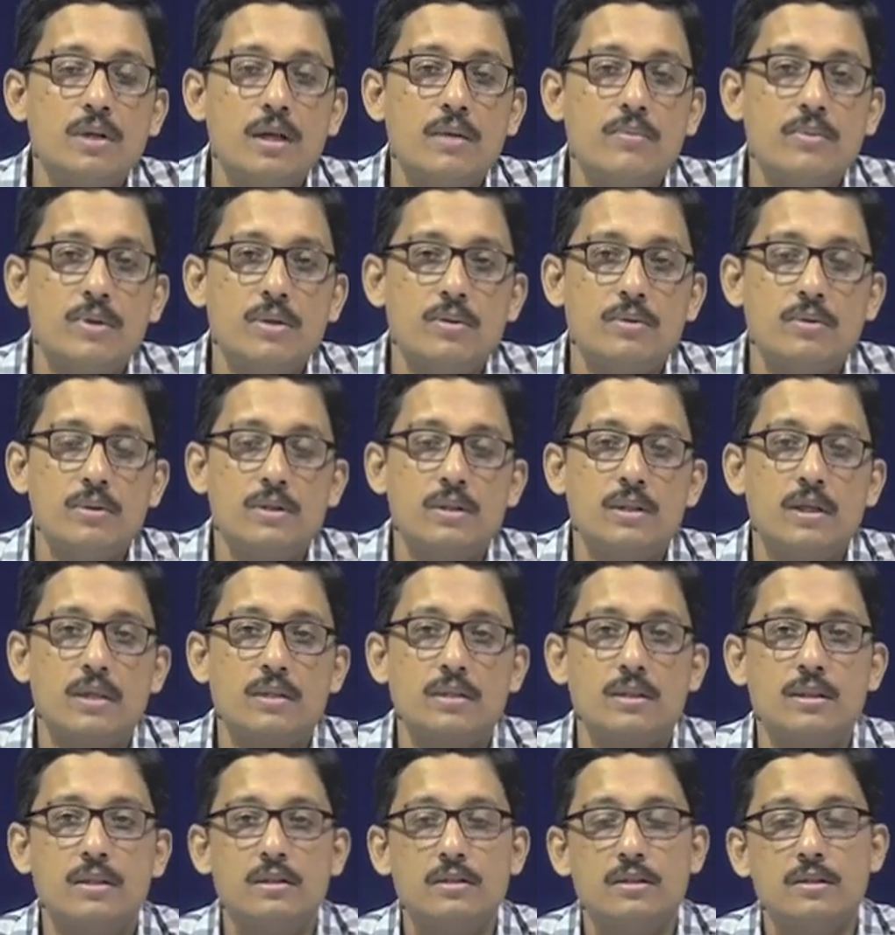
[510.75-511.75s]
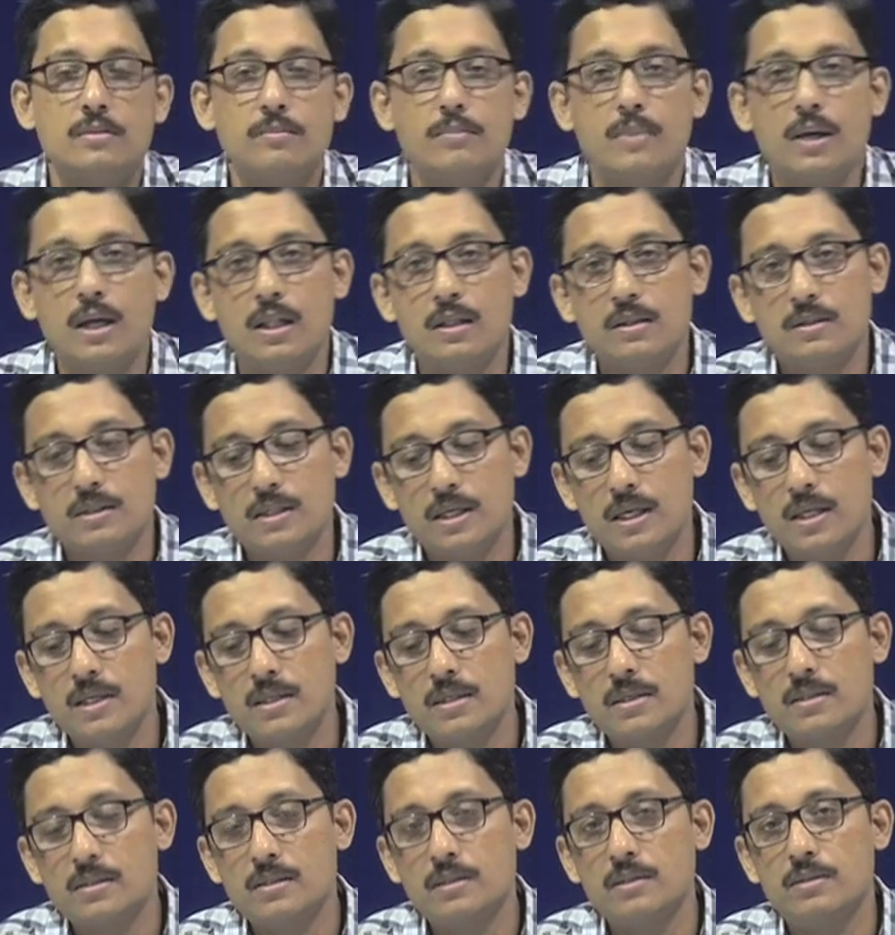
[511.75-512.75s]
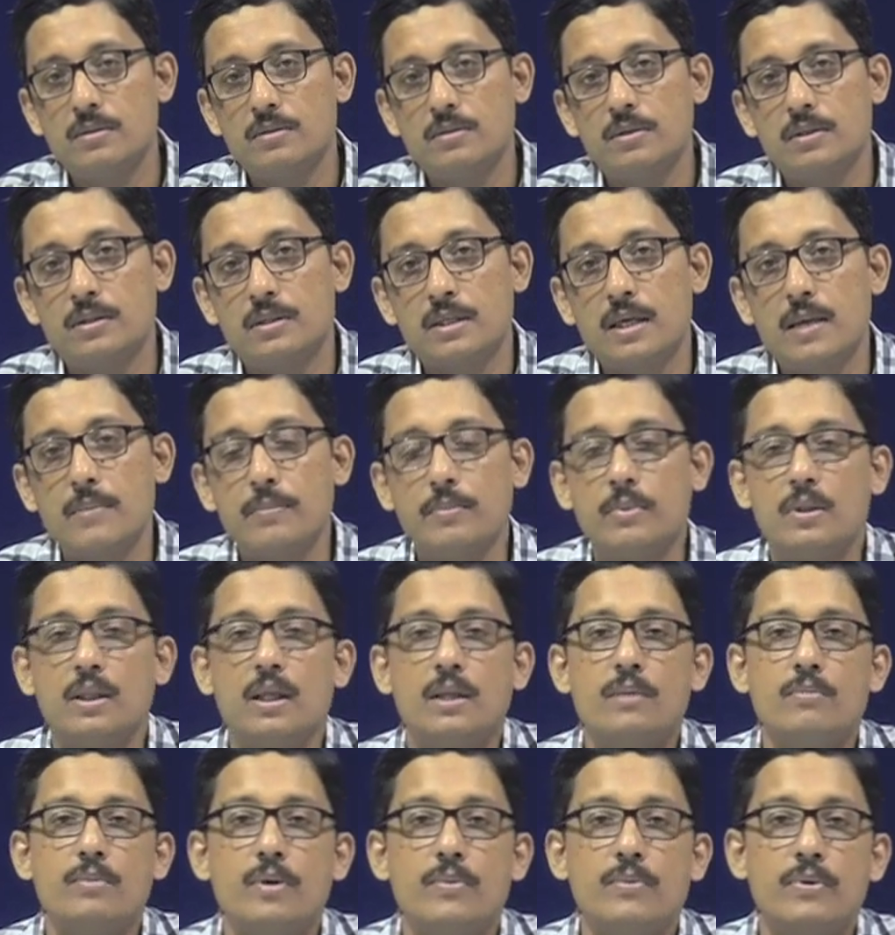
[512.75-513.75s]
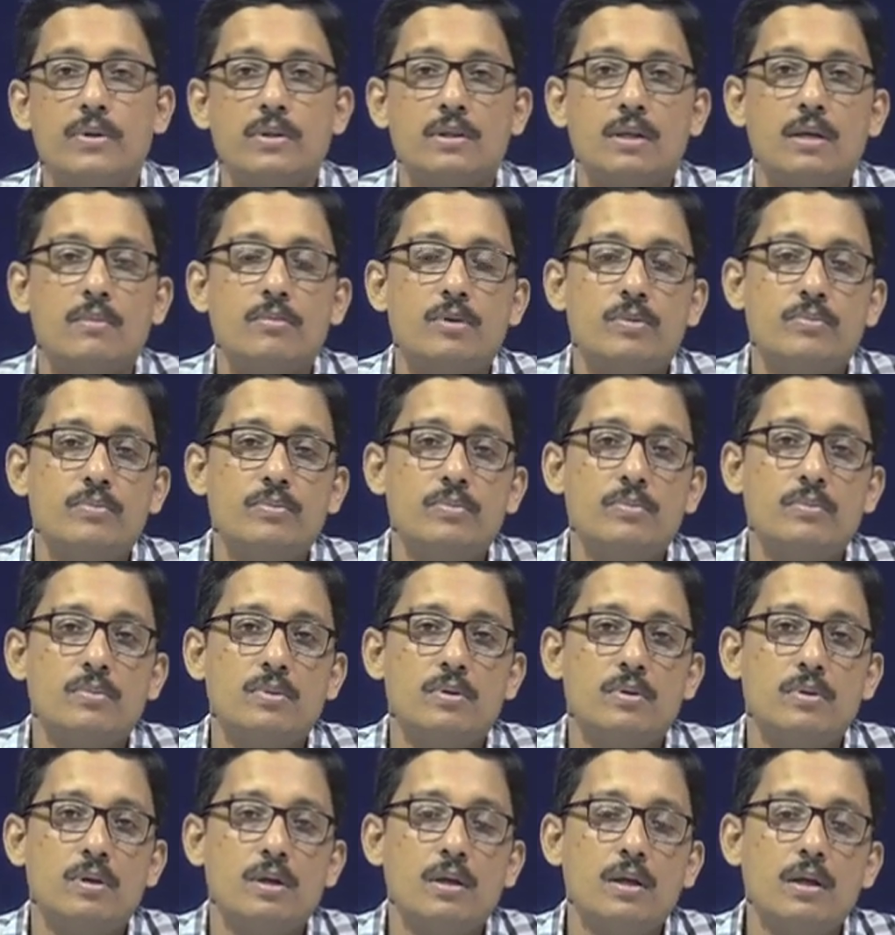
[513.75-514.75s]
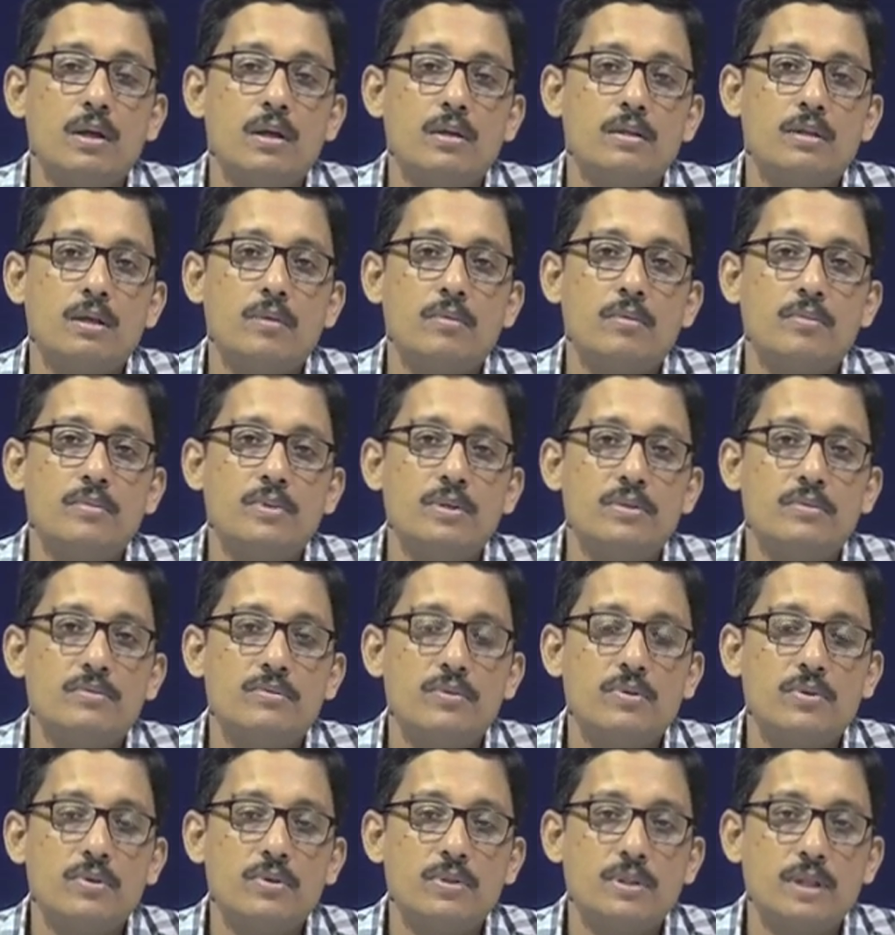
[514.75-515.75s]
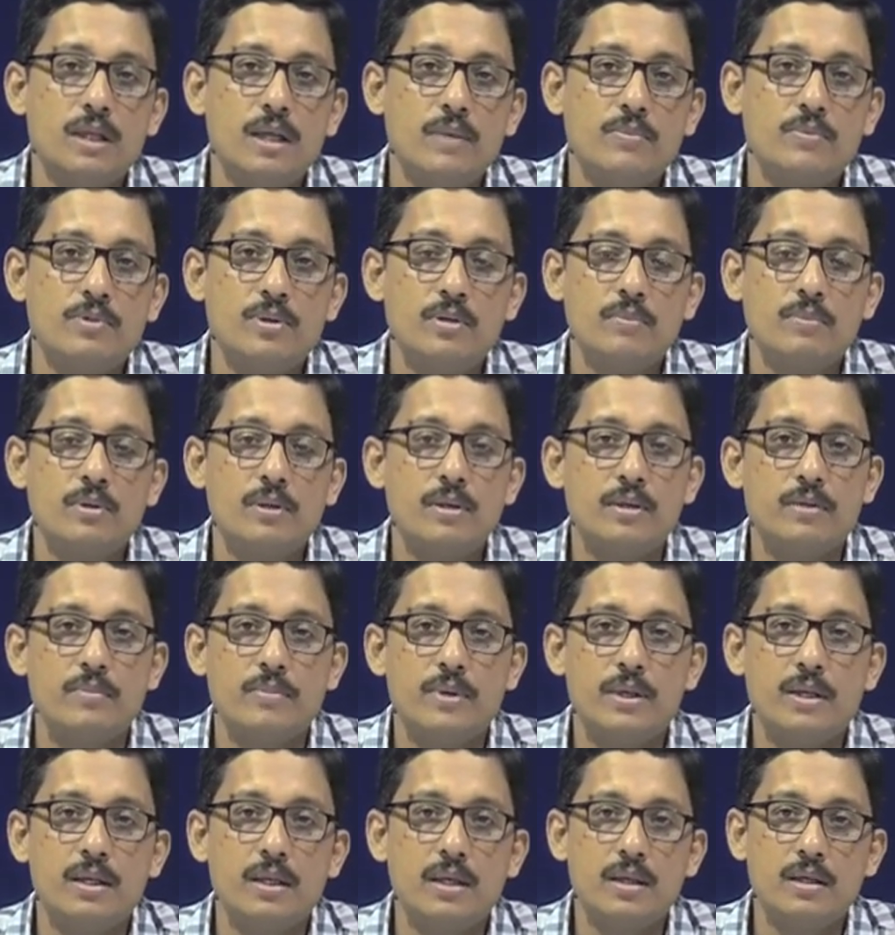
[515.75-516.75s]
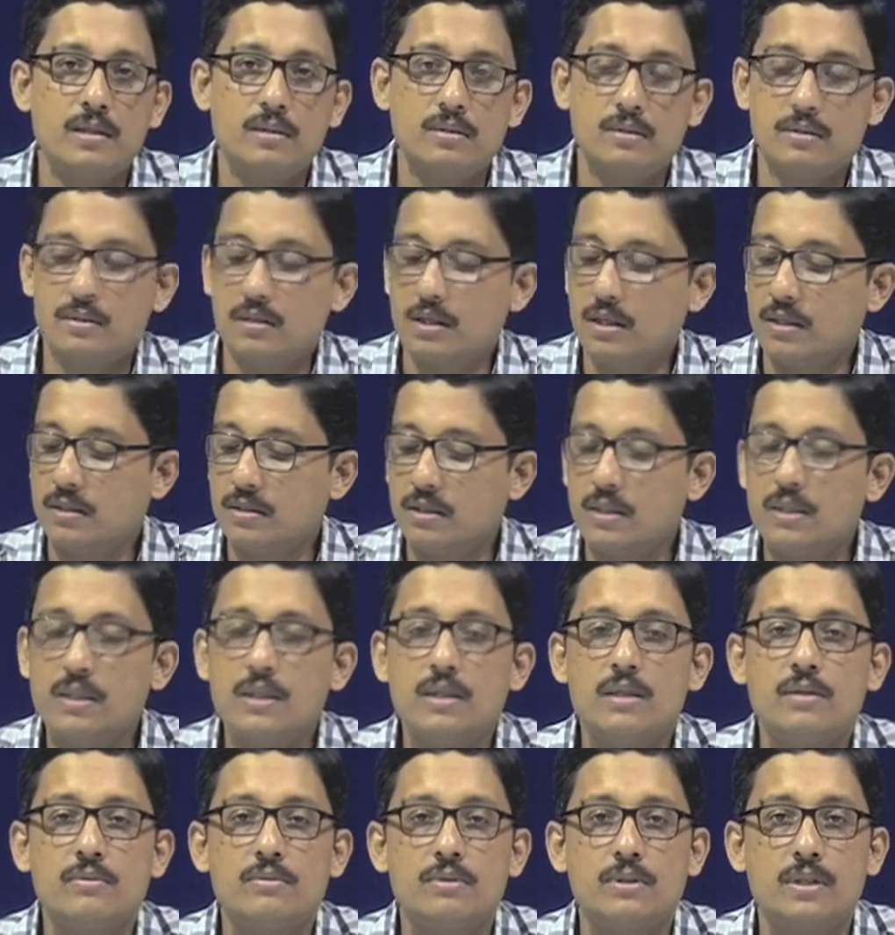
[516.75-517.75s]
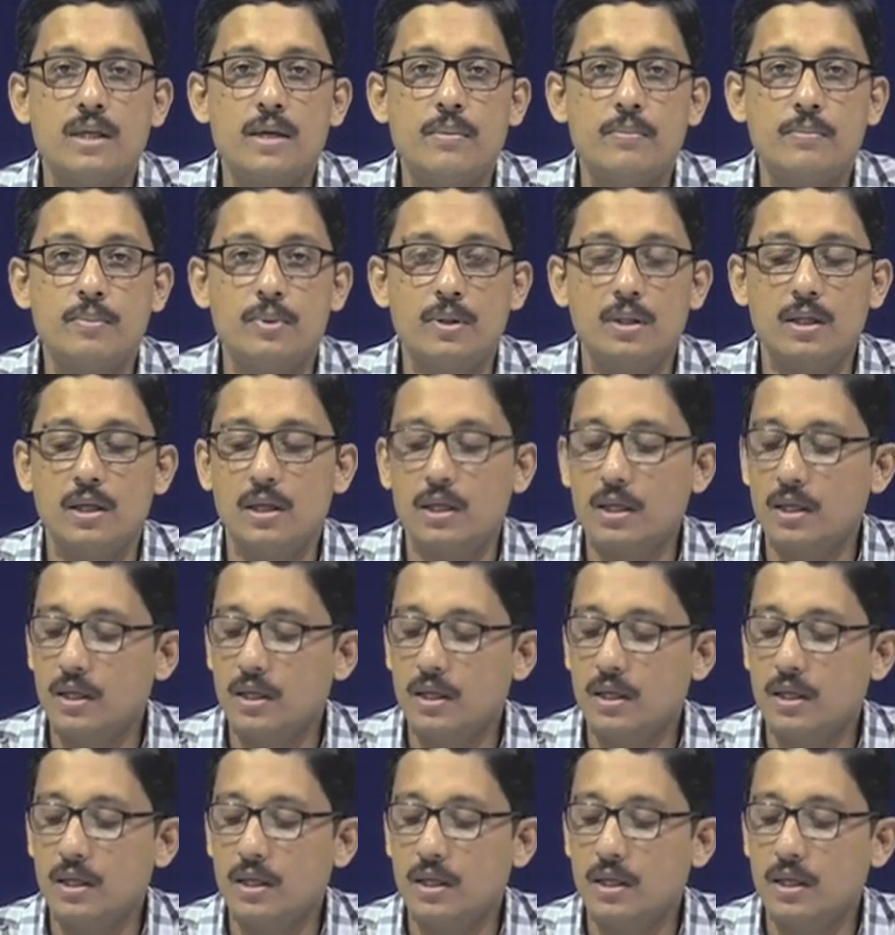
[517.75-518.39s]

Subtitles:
I mean when the excitation pulse enters into the sample, and maybe some of these photons are absorbed and remaining is exiting your sample,